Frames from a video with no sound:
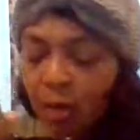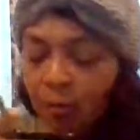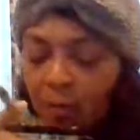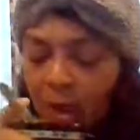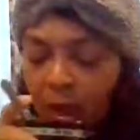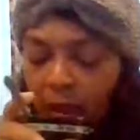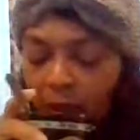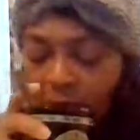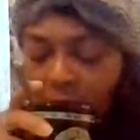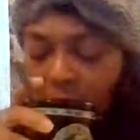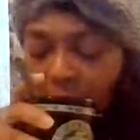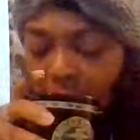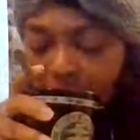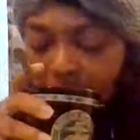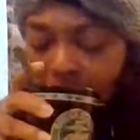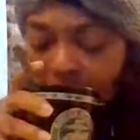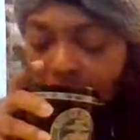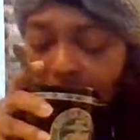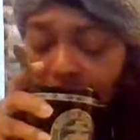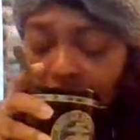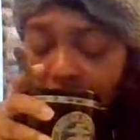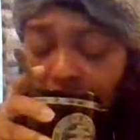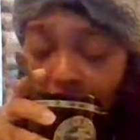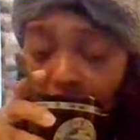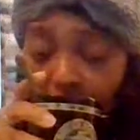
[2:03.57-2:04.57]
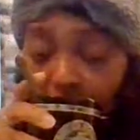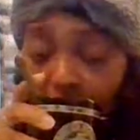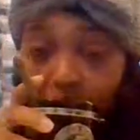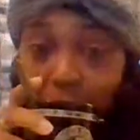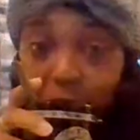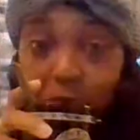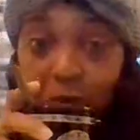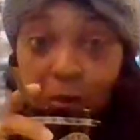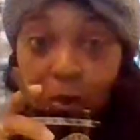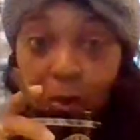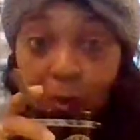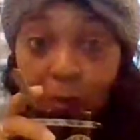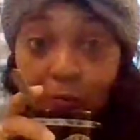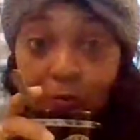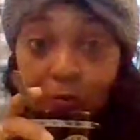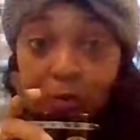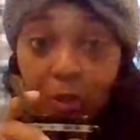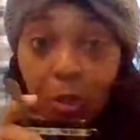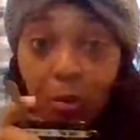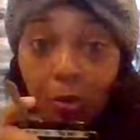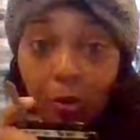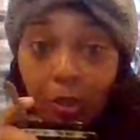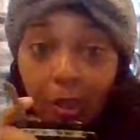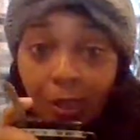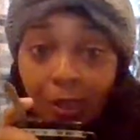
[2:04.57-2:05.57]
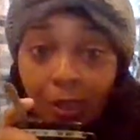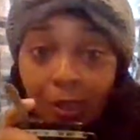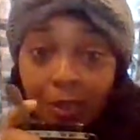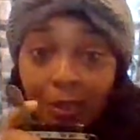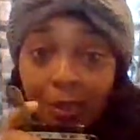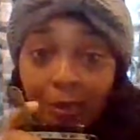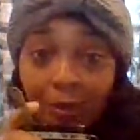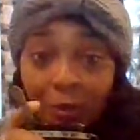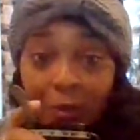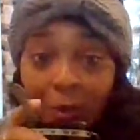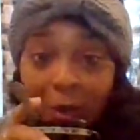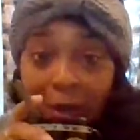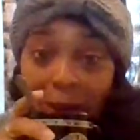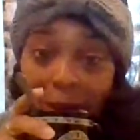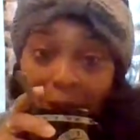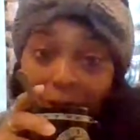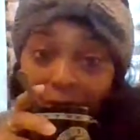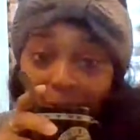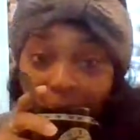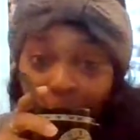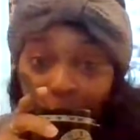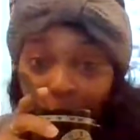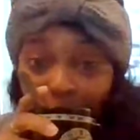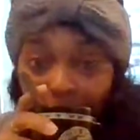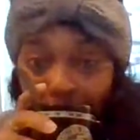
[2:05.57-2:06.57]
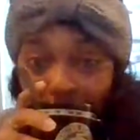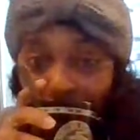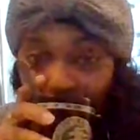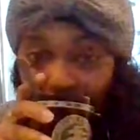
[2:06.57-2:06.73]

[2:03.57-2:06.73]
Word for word: my cleansing smoke, you know, to go ahead and clear the air.